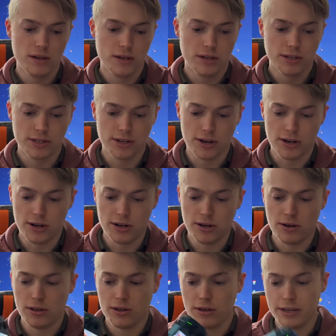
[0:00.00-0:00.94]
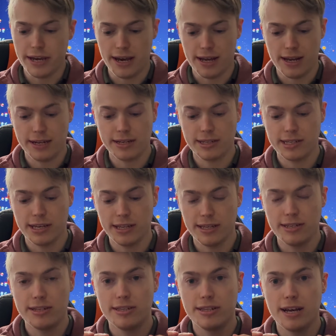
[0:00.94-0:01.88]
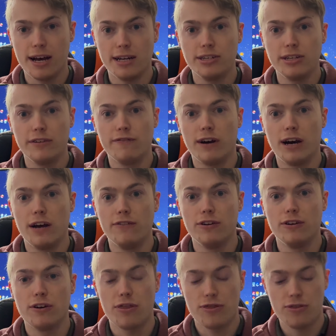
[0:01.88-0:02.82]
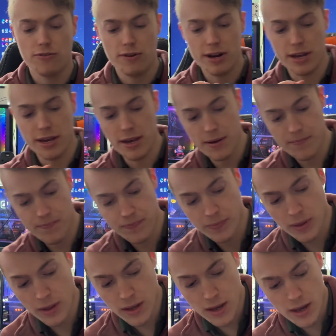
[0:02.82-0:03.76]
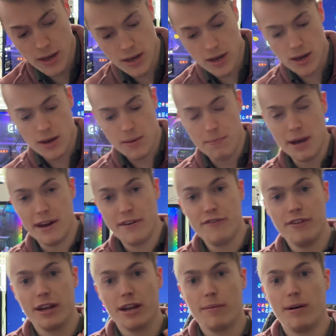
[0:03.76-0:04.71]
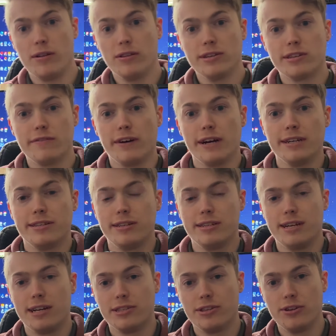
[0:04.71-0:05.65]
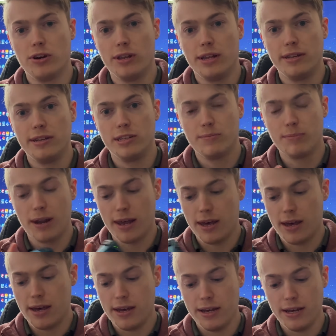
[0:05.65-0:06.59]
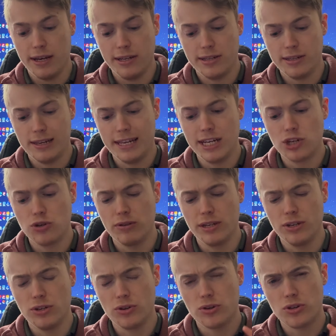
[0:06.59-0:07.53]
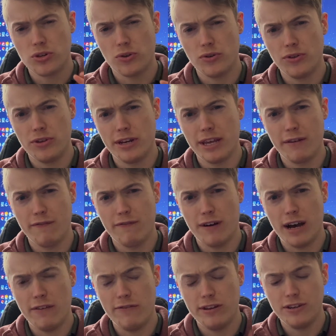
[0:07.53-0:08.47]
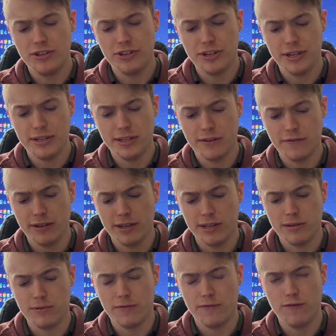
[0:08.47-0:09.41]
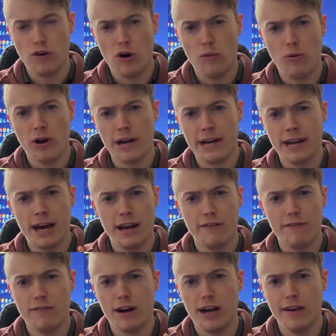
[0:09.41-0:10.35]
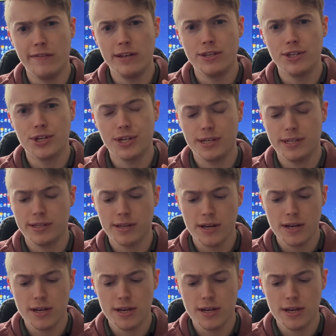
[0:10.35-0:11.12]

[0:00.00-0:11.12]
So yeah, like I said, this is the RG503. Main thing about this device is it has an OLED display. It's literally just underneath 5 inches. I think it's 4.95 inches.